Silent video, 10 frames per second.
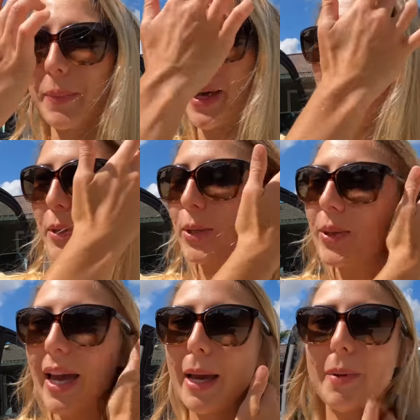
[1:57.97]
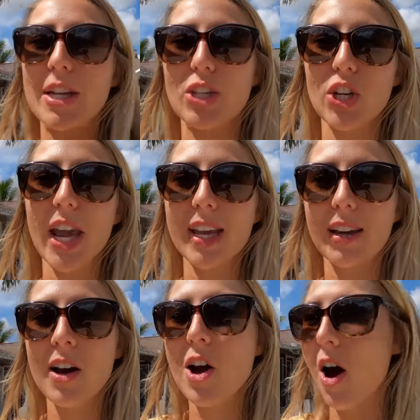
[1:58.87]
But Blue Gabe and Jake
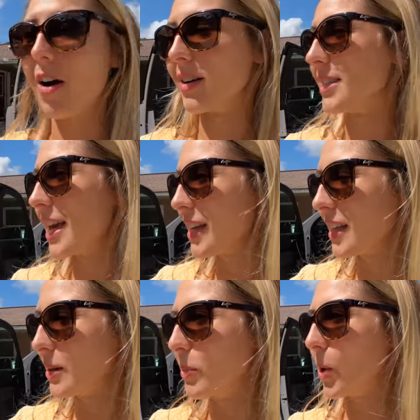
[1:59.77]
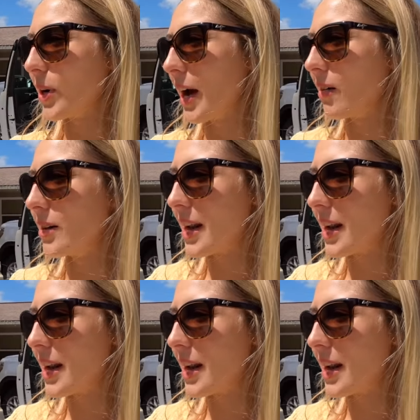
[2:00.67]
are taking the boat out